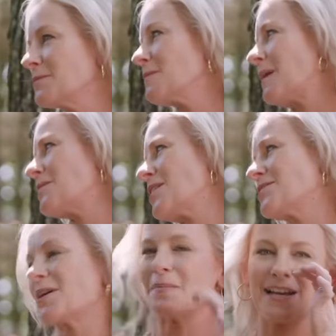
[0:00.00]
then we'll probably change
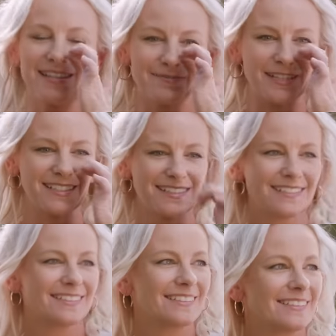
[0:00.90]
our mind. Yeah, but you
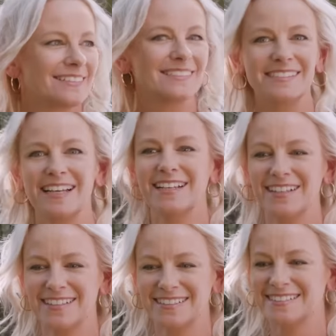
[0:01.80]
actually might.
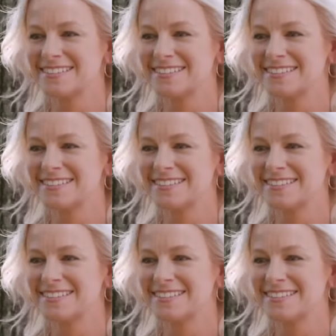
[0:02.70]
You